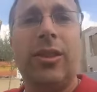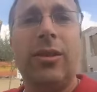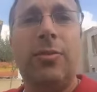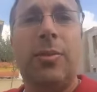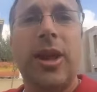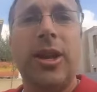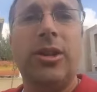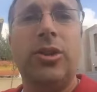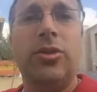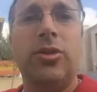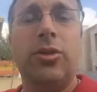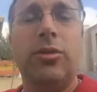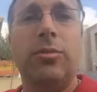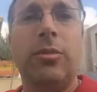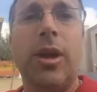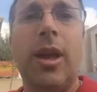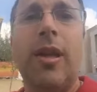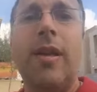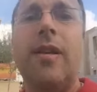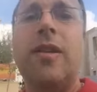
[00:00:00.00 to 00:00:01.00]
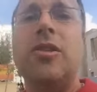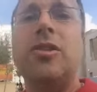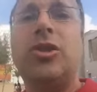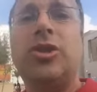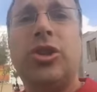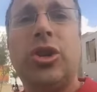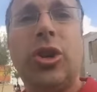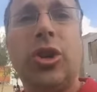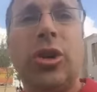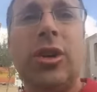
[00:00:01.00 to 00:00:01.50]
the bedroom,
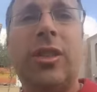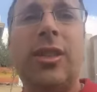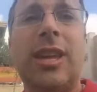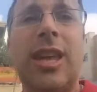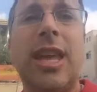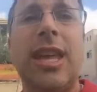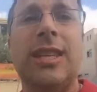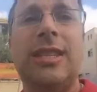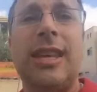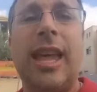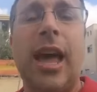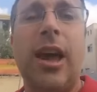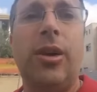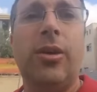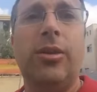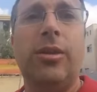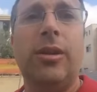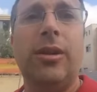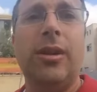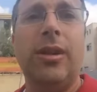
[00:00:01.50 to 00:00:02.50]
took the kids out,